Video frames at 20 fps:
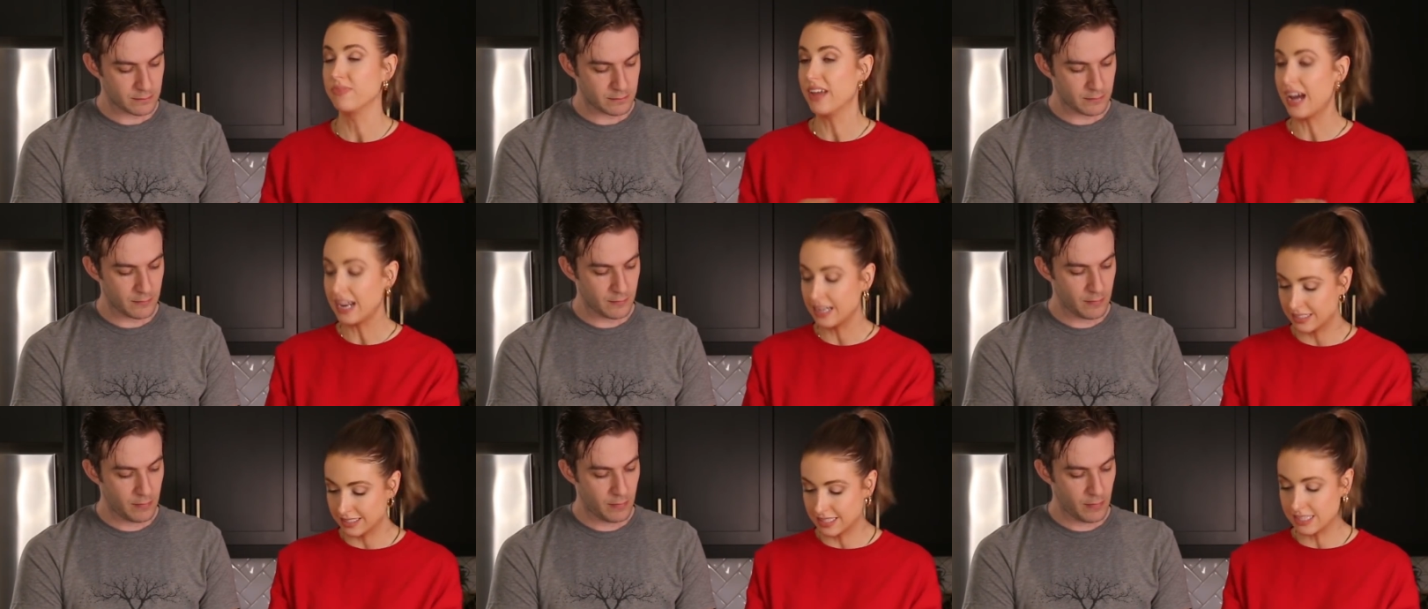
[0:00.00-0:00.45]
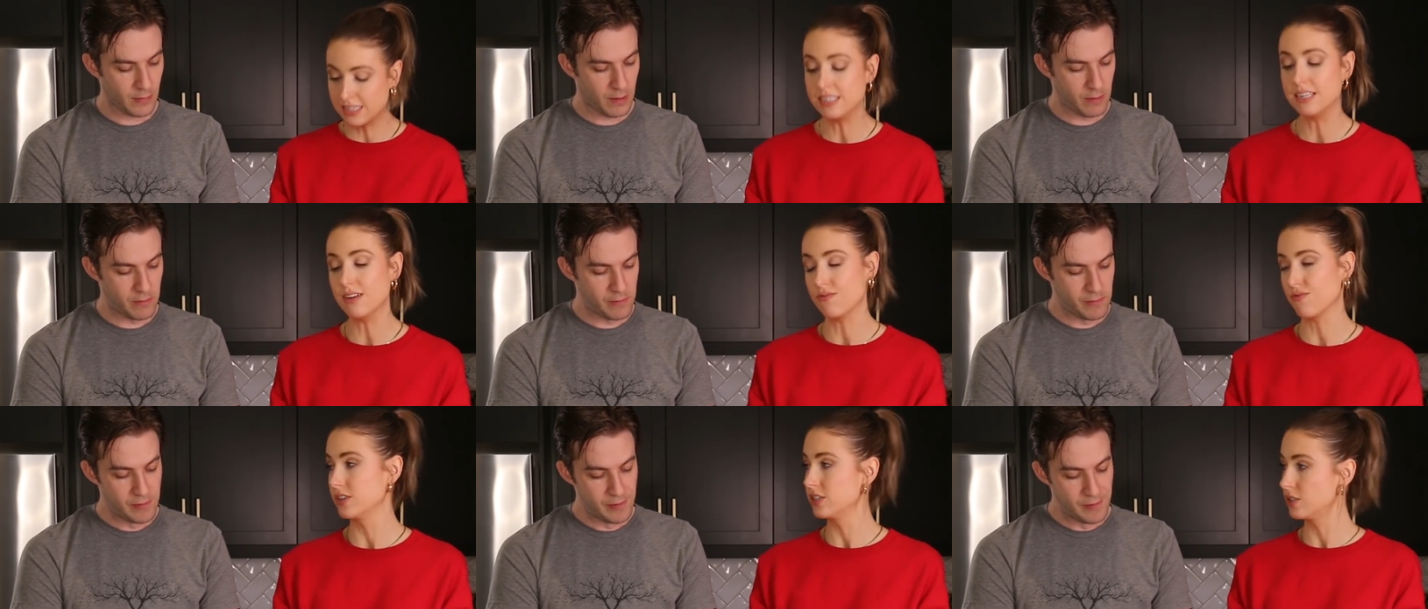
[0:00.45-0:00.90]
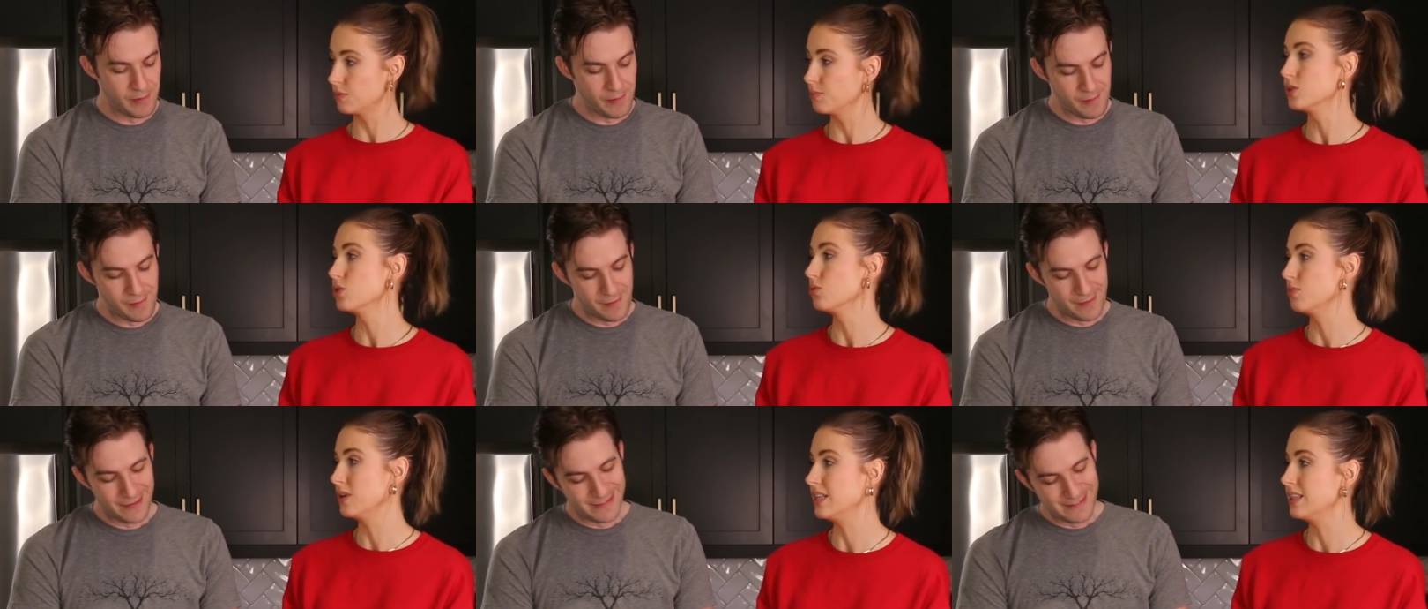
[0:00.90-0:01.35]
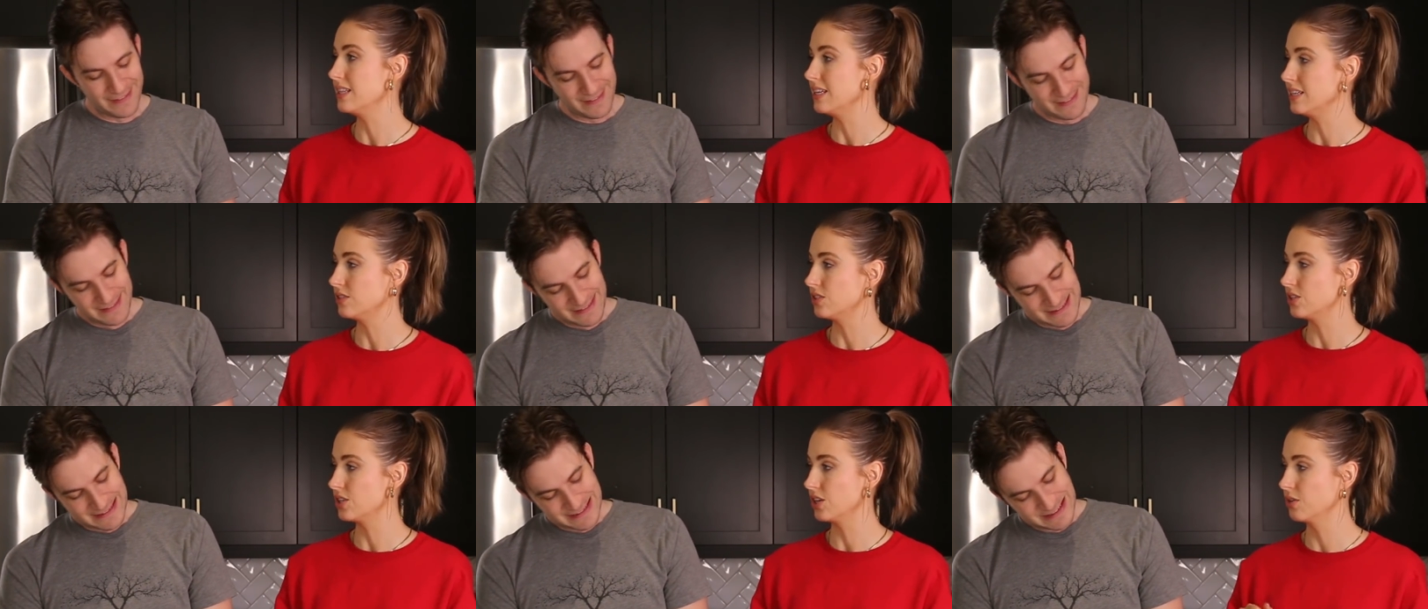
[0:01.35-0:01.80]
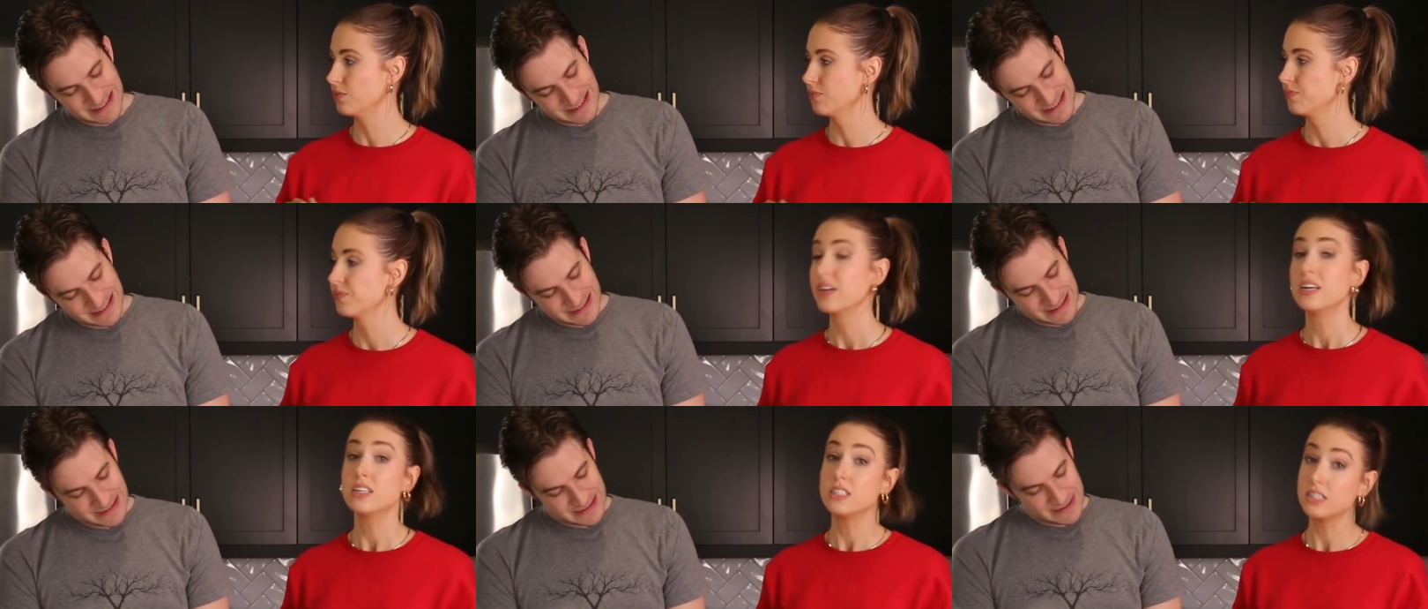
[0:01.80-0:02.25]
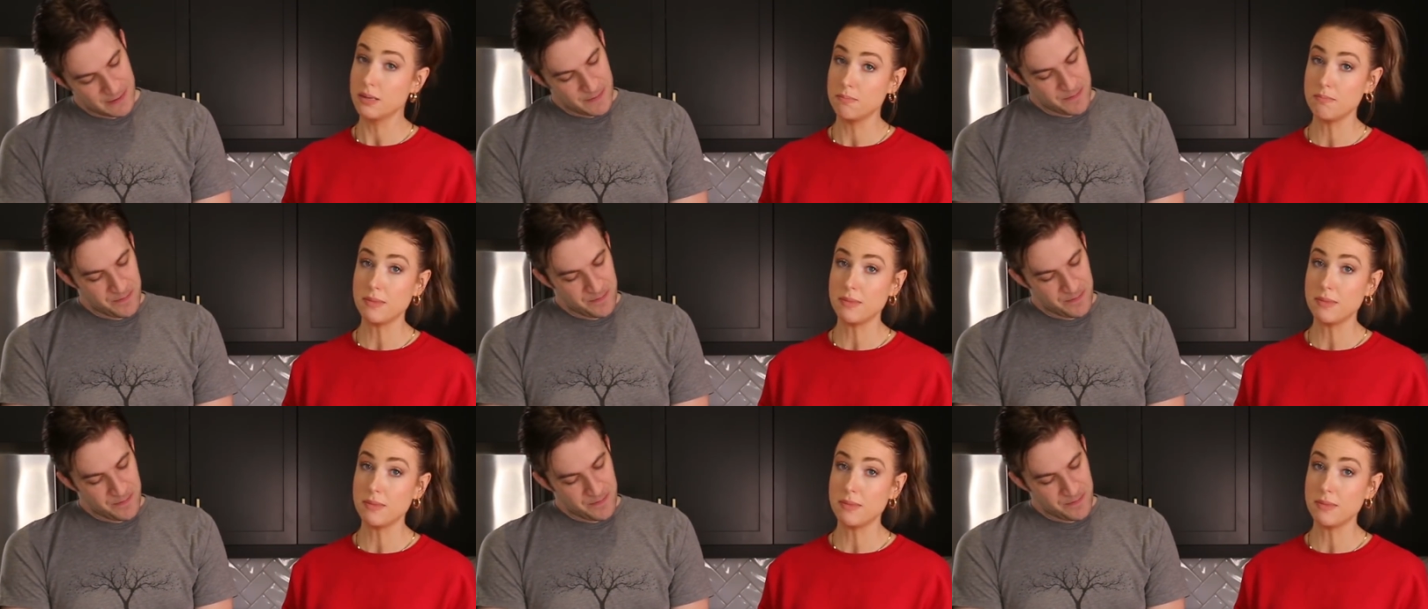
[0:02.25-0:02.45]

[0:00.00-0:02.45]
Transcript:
Speaker 1: That is the difference between these two. To